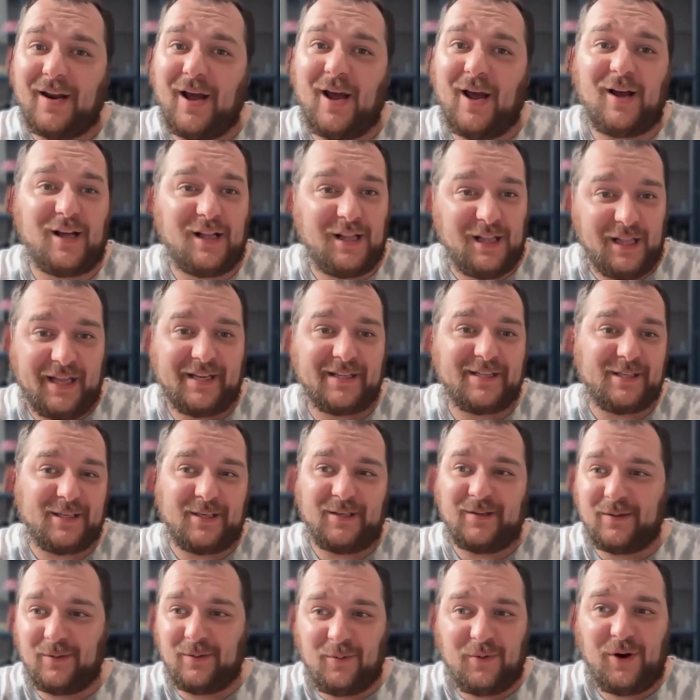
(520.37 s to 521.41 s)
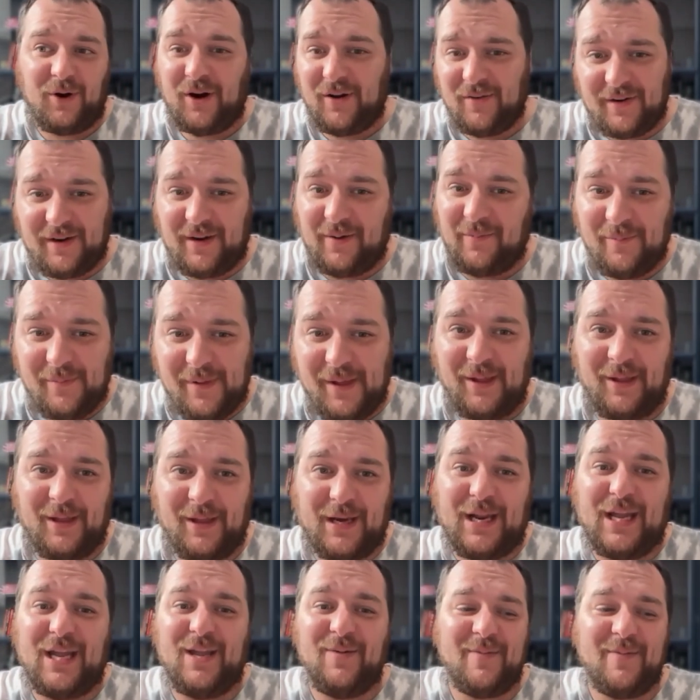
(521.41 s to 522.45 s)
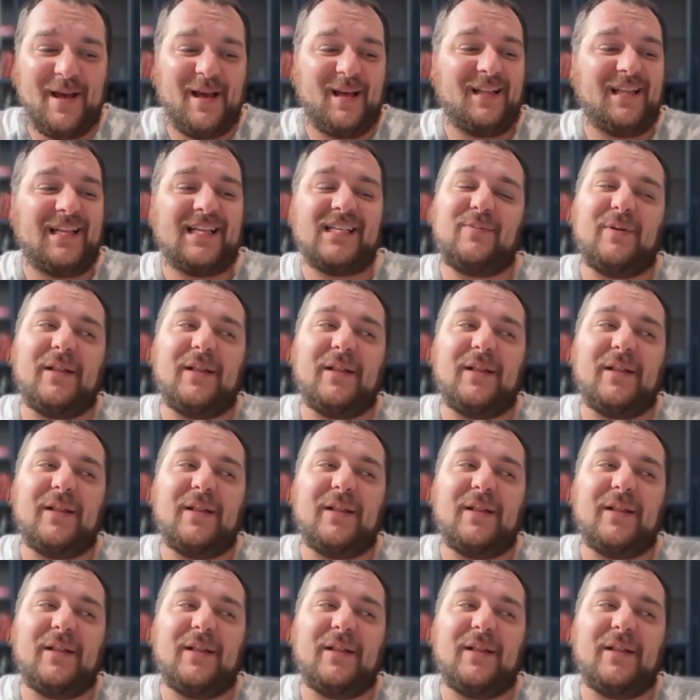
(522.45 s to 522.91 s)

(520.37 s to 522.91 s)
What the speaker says: not clicked, and we don't have a million email lists,